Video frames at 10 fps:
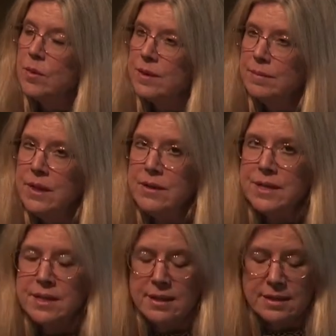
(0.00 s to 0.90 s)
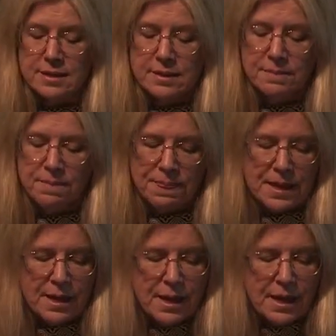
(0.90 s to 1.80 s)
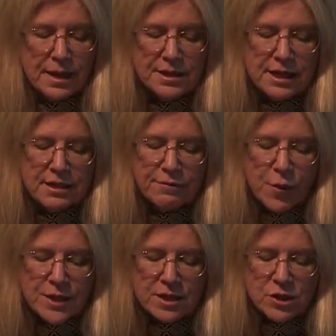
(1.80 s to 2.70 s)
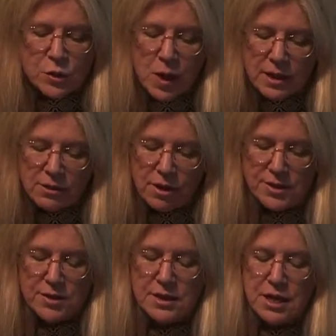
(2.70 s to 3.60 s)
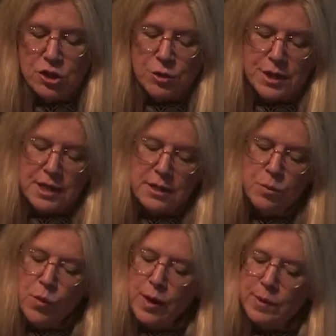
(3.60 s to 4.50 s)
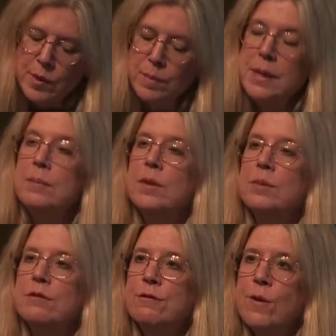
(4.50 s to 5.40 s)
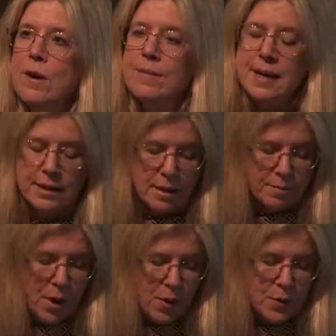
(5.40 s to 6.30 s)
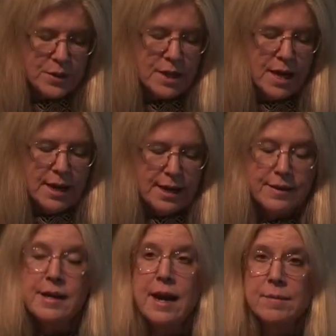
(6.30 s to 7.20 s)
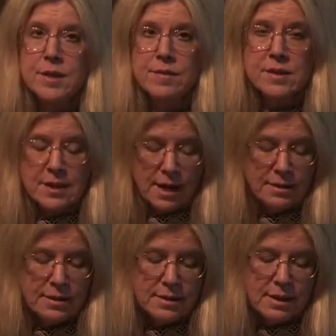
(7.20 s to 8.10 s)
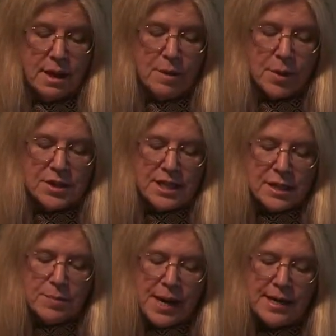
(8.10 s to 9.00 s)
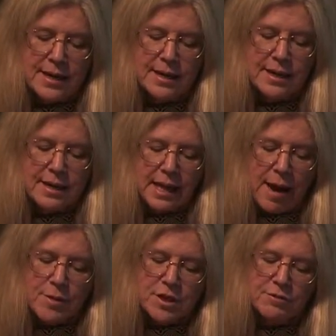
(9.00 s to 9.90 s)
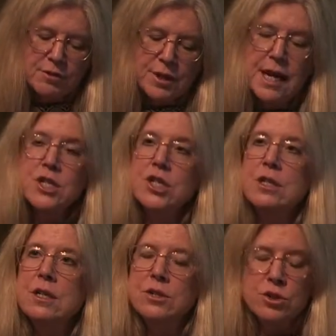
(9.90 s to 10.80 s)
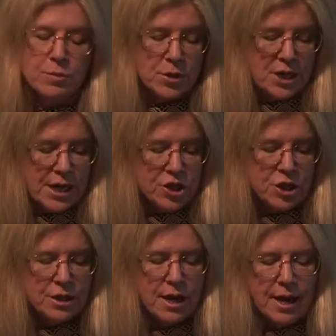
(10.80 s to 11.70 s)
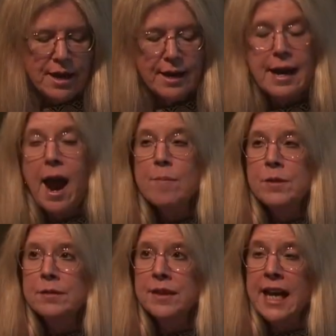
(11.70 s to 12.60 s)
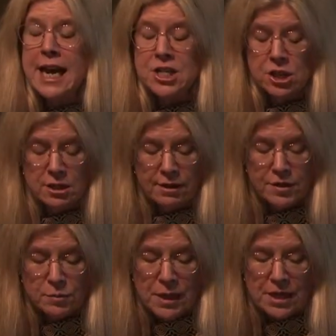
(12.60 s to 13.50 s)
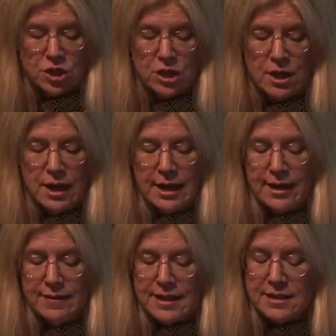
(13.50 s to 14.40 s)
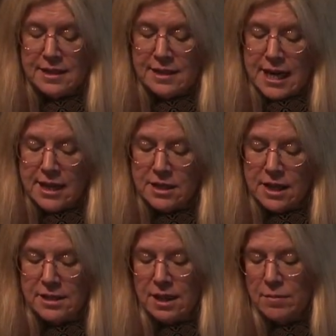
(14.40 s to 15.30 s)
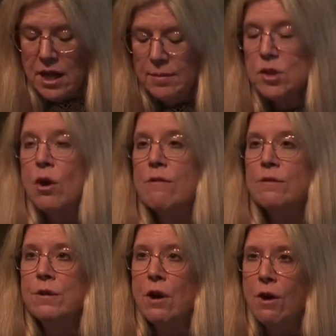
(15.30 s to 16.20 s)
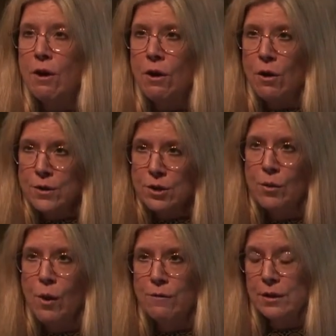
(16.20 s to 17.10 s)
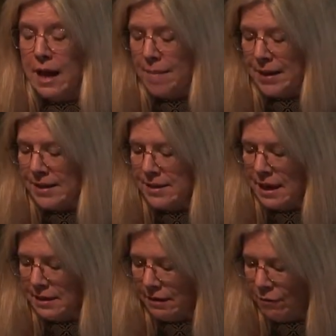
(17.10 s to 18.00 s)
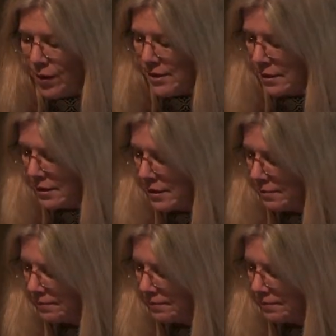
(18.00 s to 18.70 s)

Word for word: than Mira's is. Indeed, the voices swell across the centuries as more and more people perform and compose in the names of the saints, participating in a collaborative creation, interpretation, and amplification of speech in these distinct yet sometimes also overlapping saintly voices.